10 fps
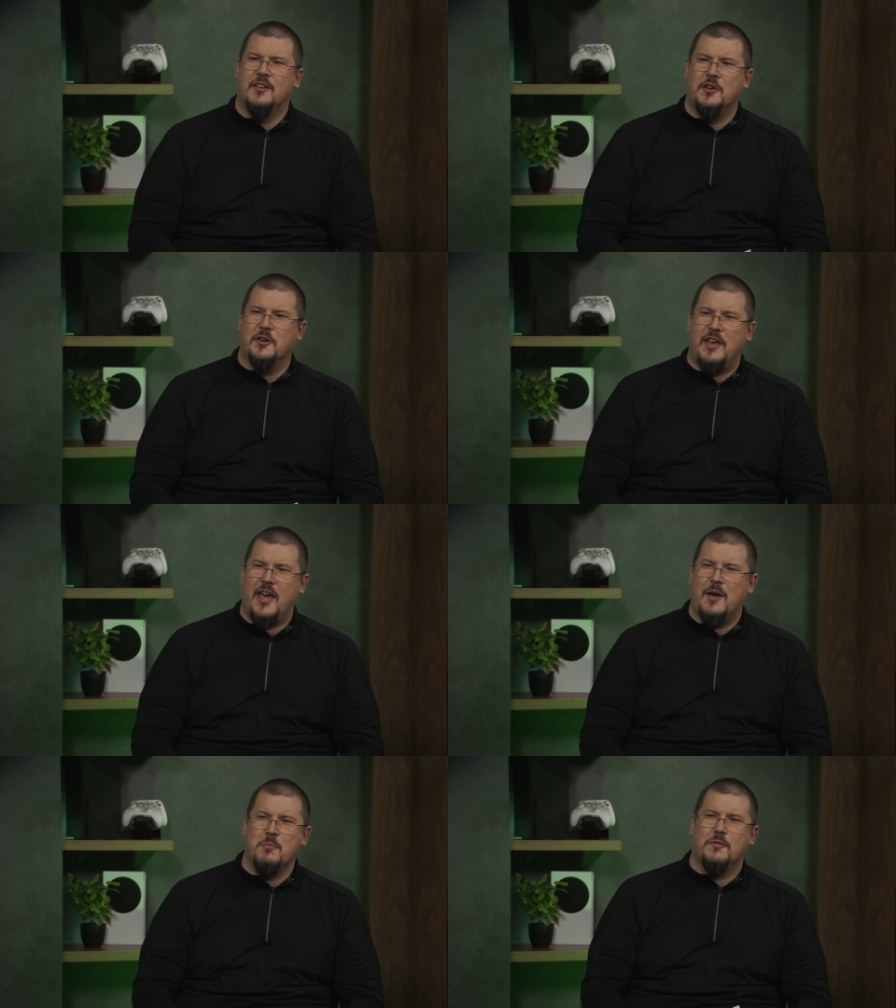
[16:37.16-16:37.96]
your
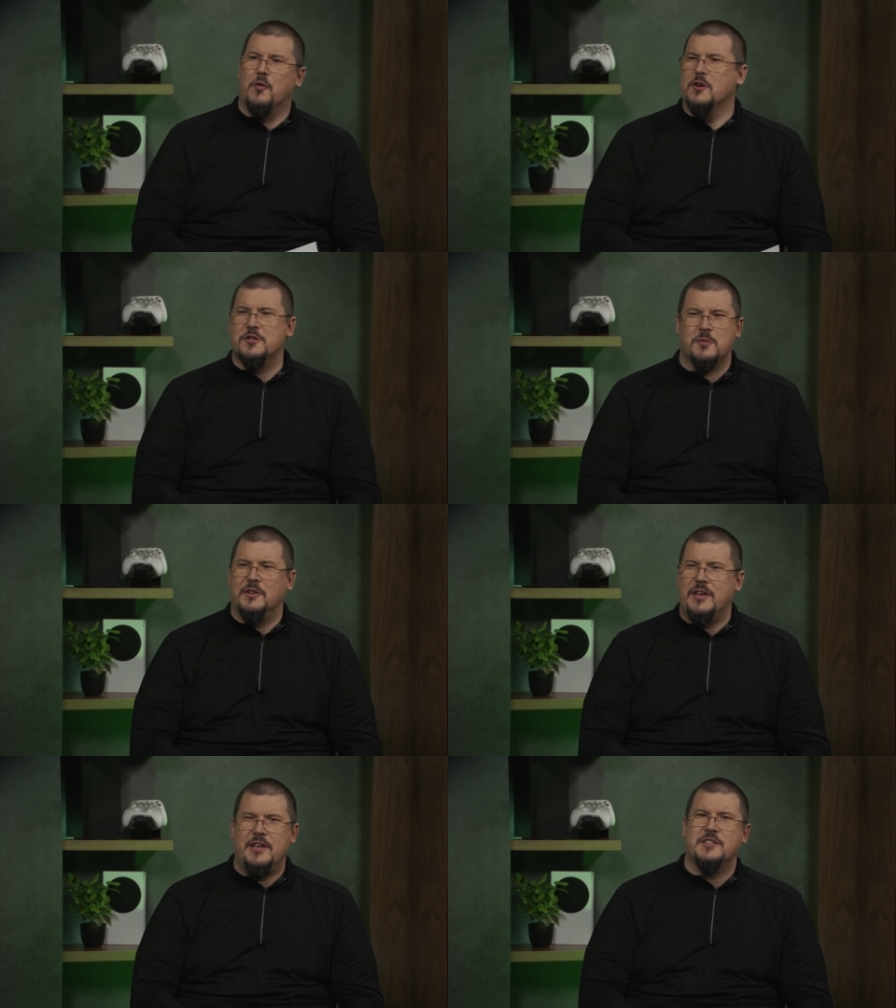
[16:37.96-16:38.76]
game before it's
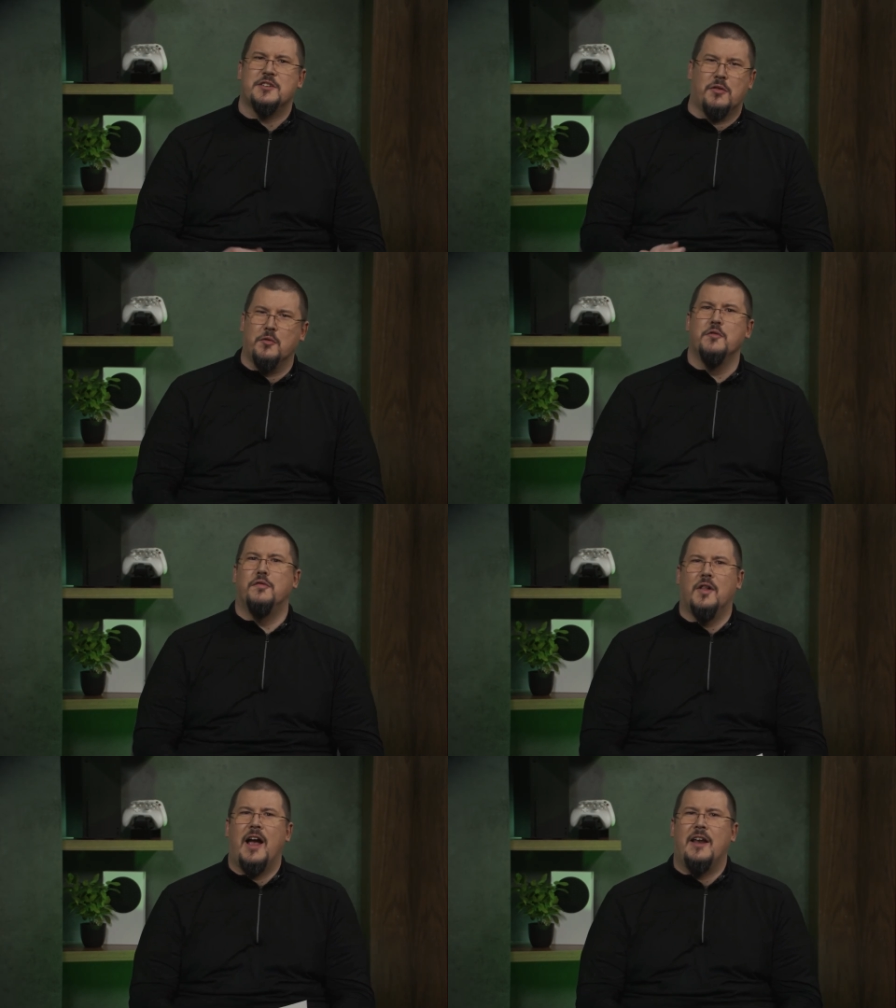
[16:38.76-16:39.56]
released through
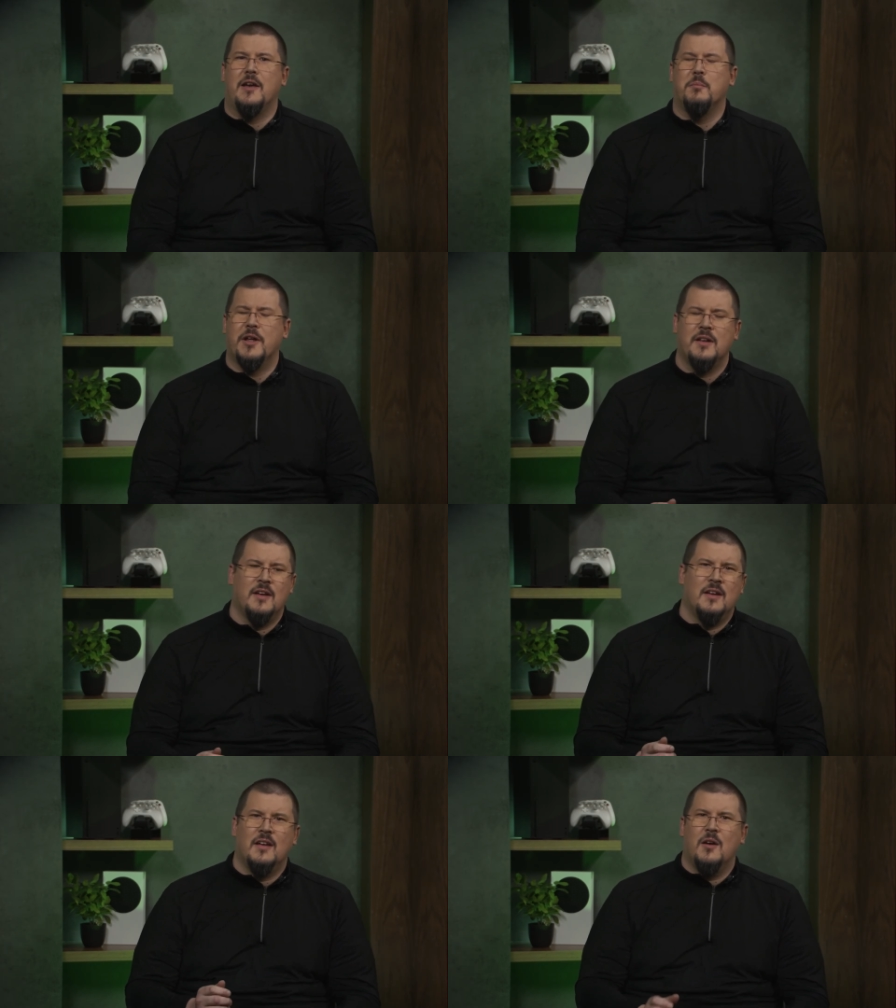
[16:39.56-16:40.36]
flighting, but
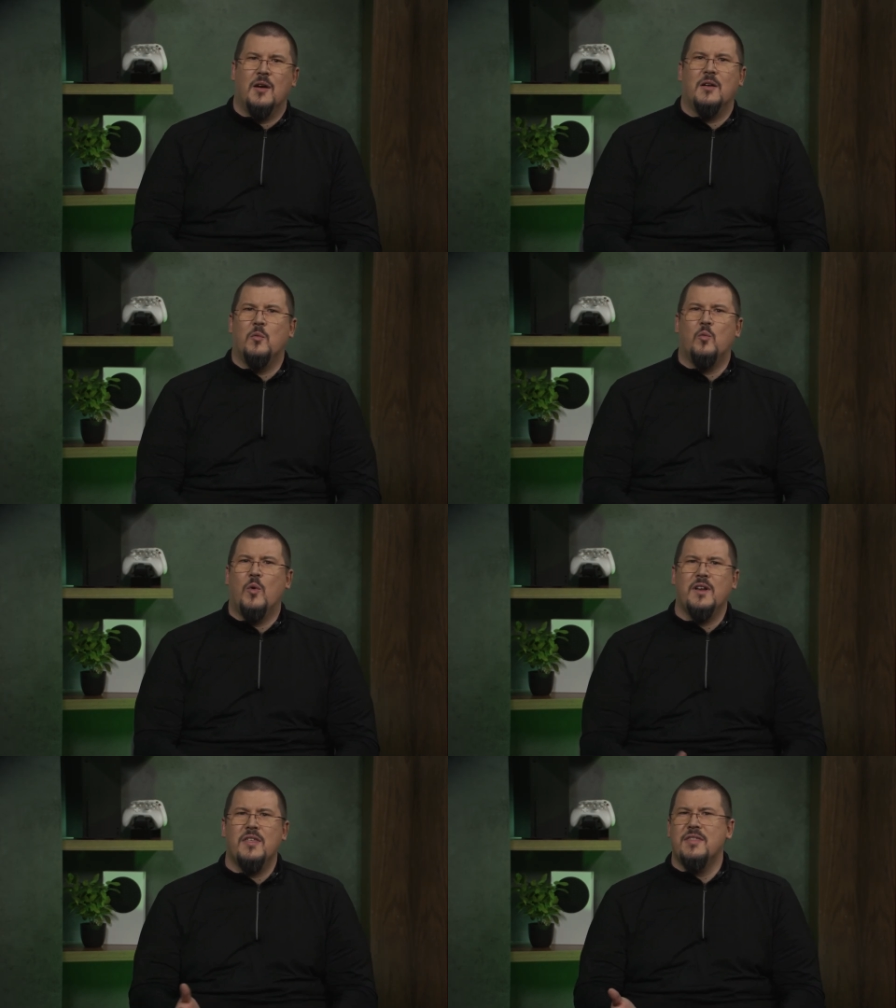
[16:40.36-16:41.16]

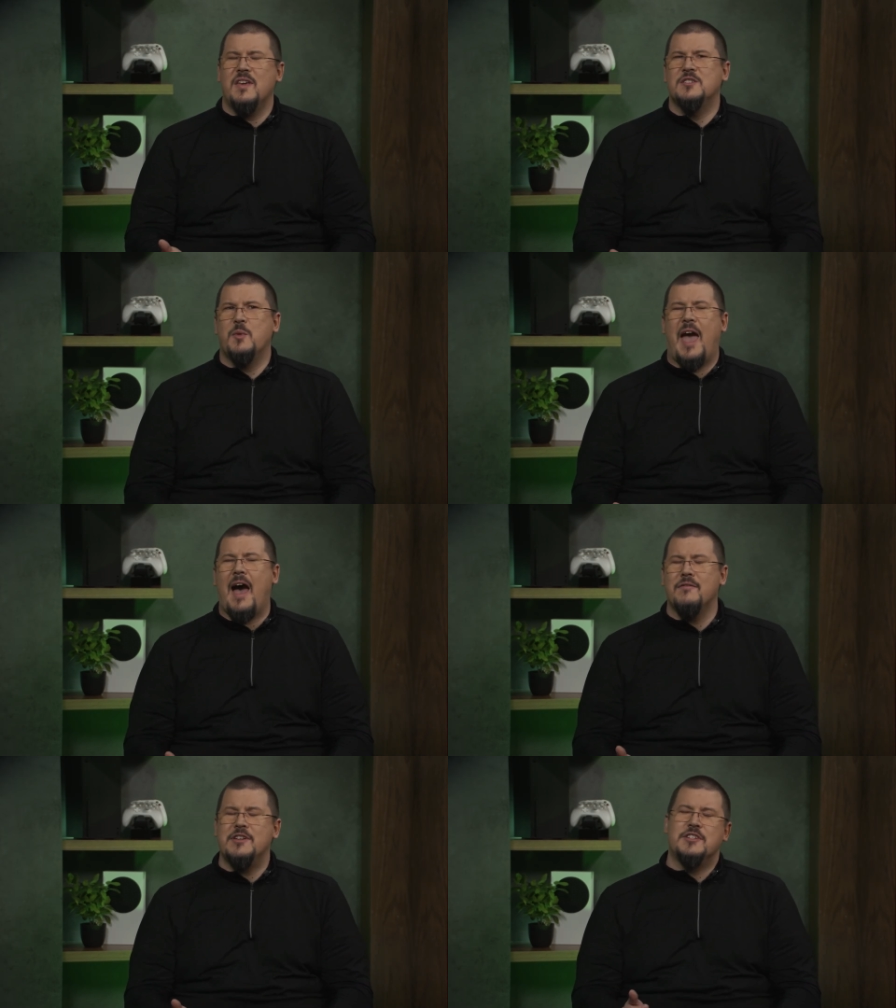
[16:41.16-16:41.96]
one of the things we
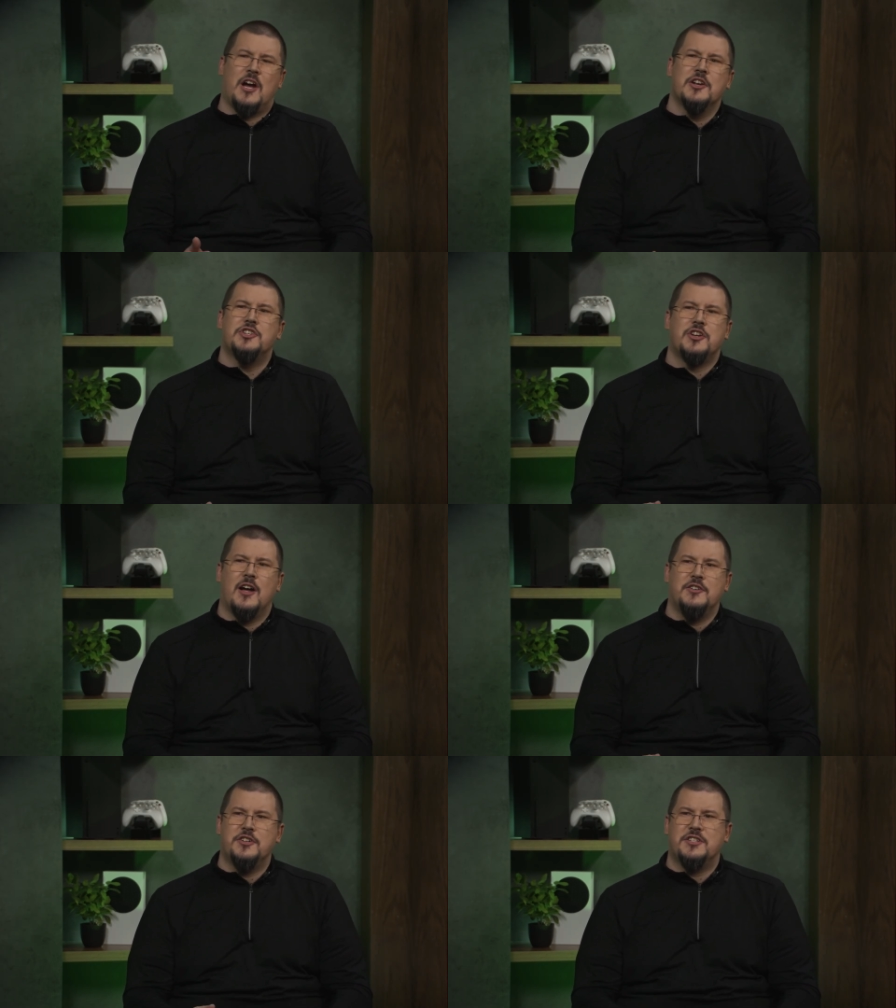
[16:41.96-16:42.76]
haven't touched
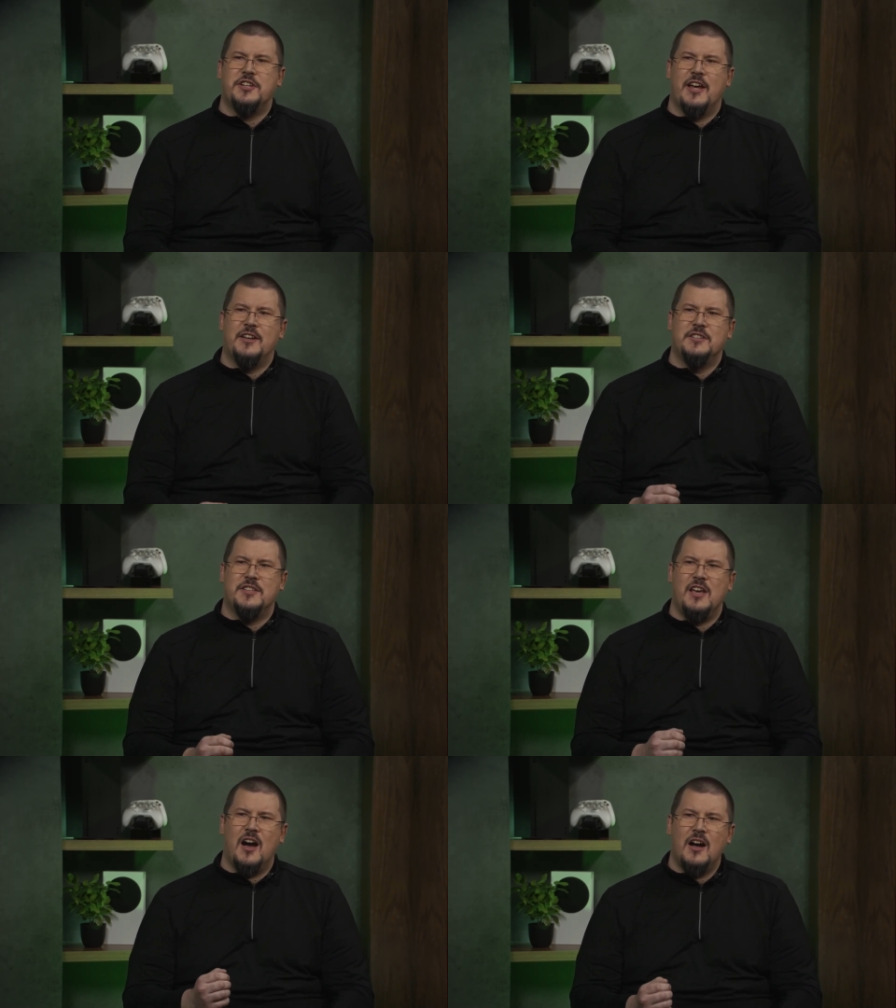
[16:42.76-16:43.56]
on just yet is
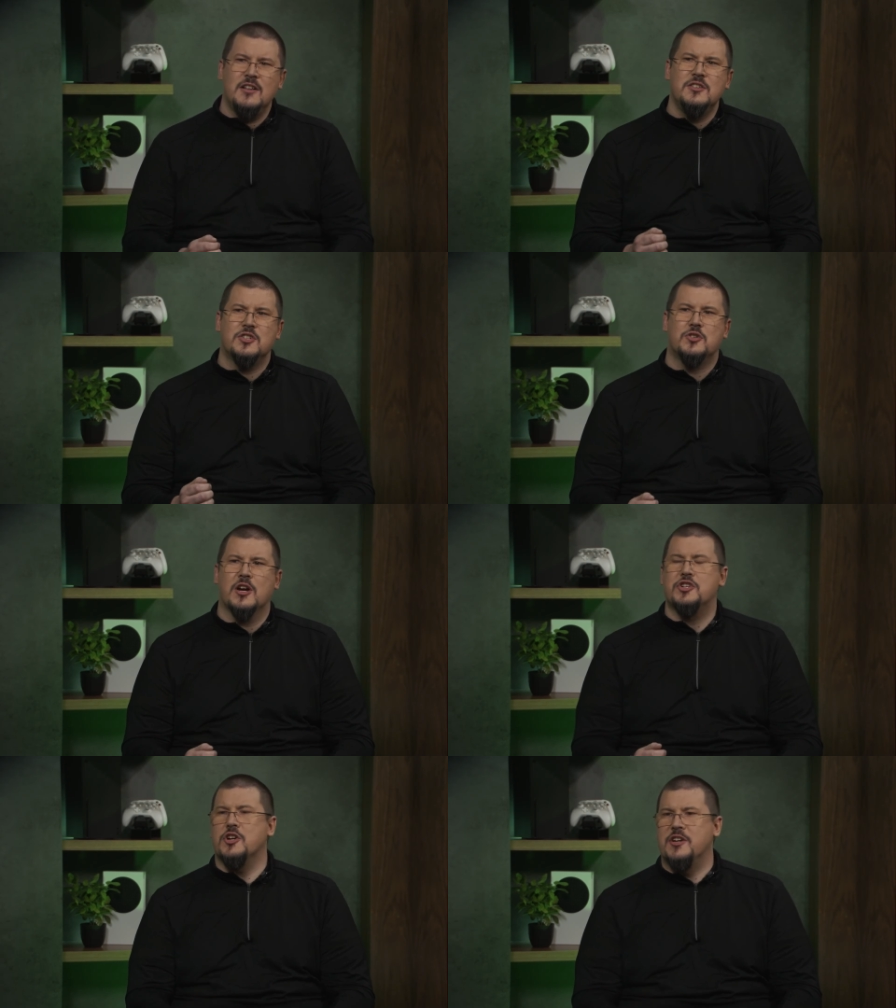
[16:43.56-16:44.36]
the
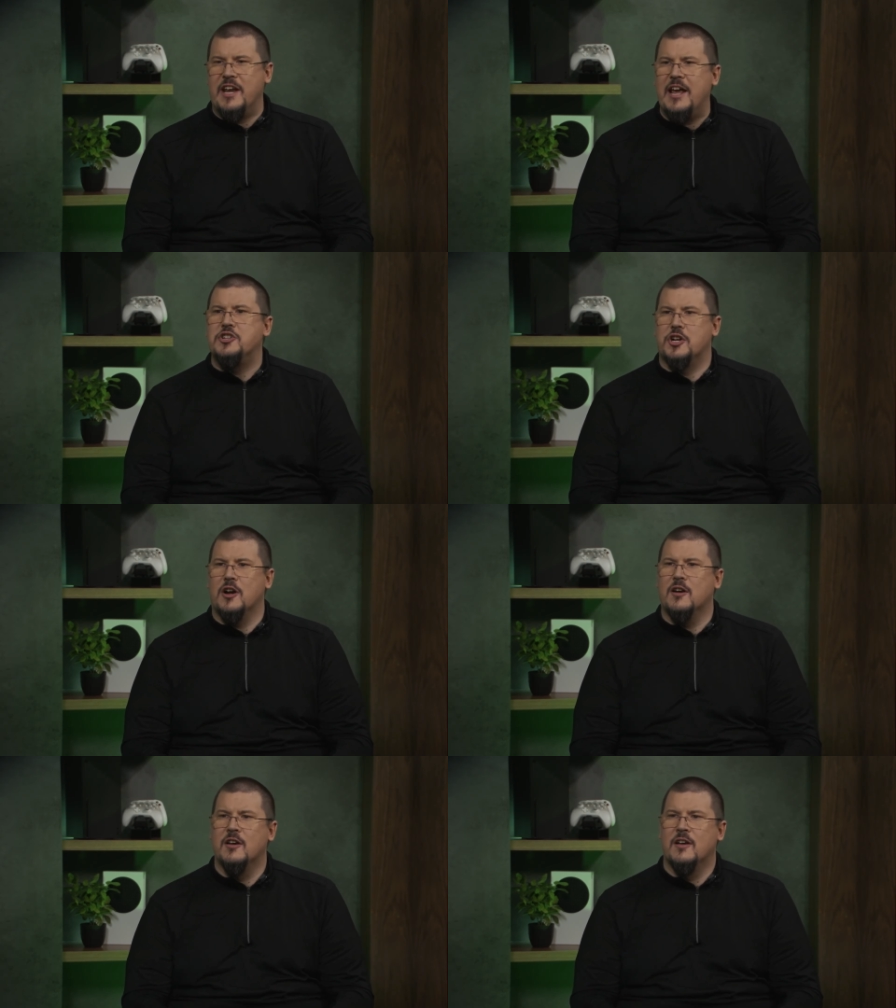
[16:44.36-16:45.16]
unstructured
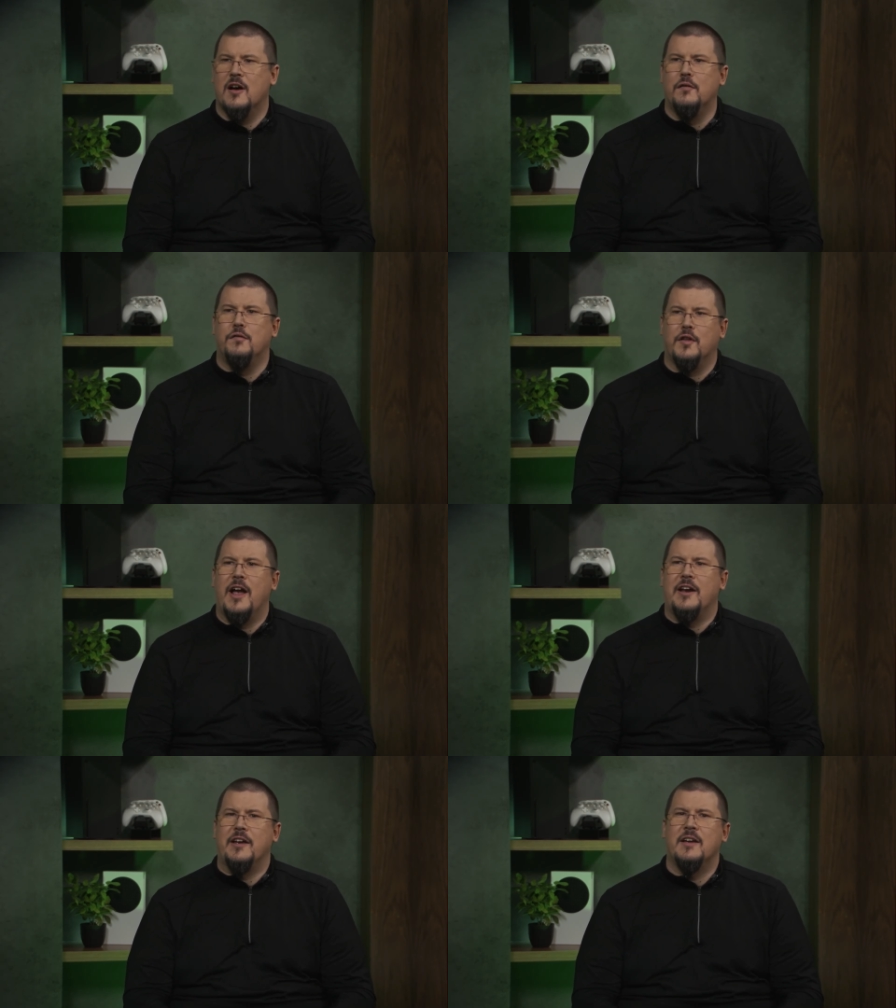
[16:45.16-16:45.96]
nature of
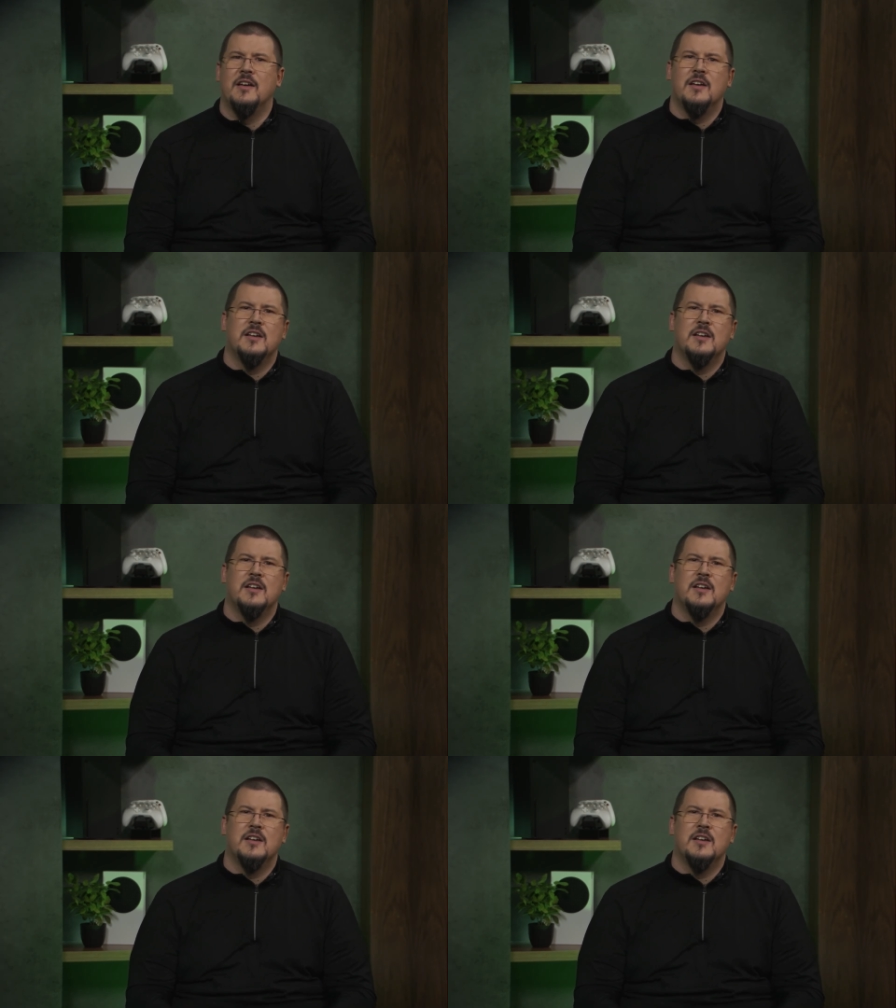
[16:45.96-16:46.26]
flighting.